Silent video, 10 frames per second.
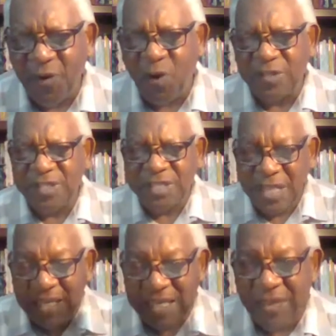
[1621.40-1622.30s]
forces
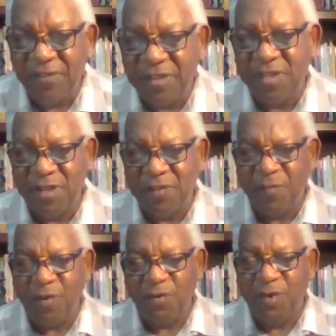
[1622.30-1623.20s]
and give us the
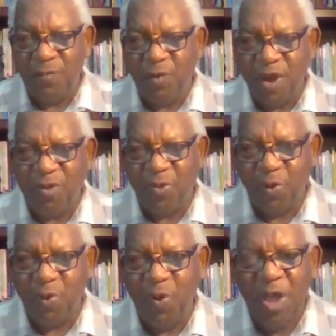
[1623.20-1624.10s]
spiritual
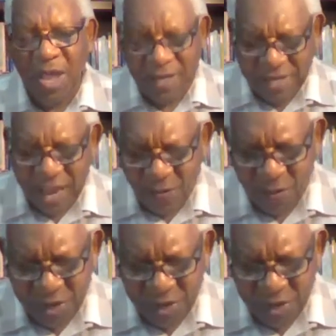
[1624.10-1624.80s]
breakthrough that